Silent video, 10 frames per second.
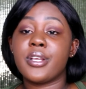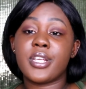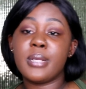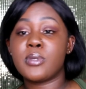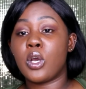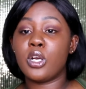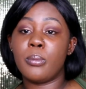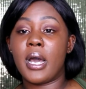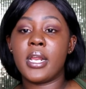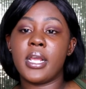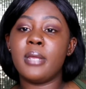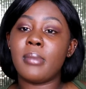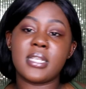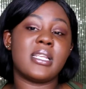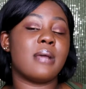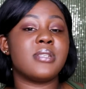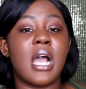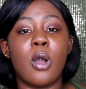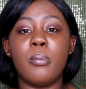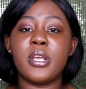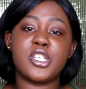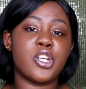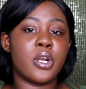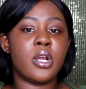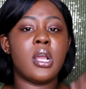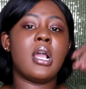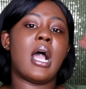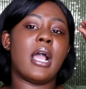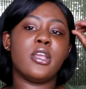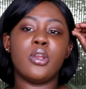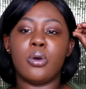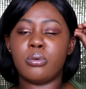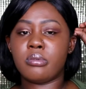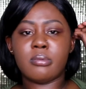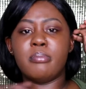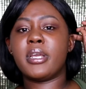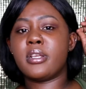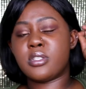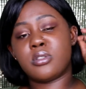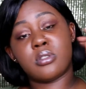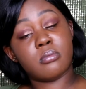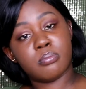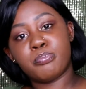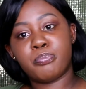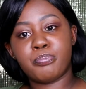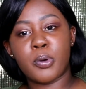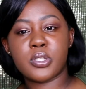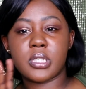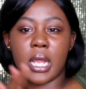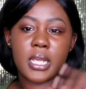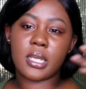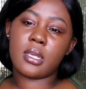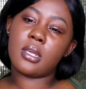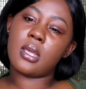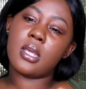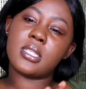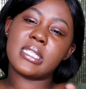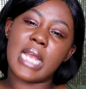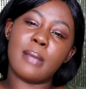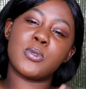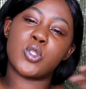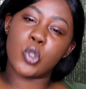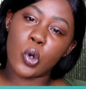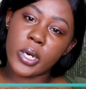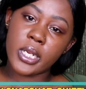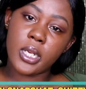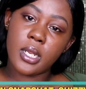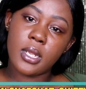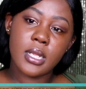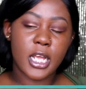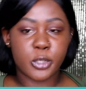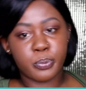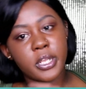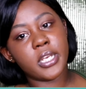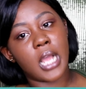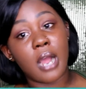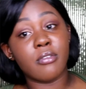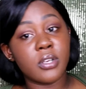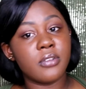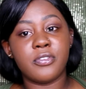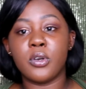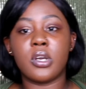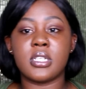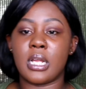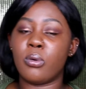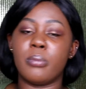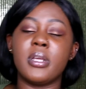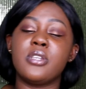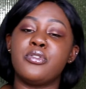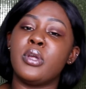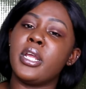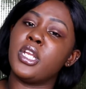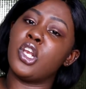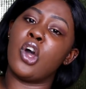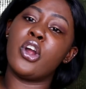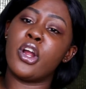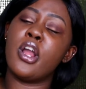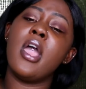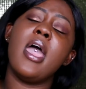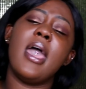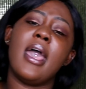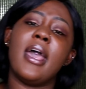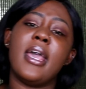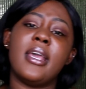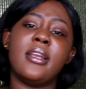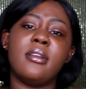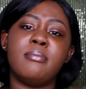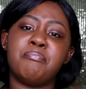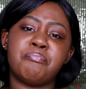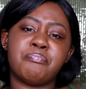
keep talking about it, hit my Snapchat. I'll make sure I, you know, make it post like a snap story explaining how I really feel, because I don't want to make this video any longer. And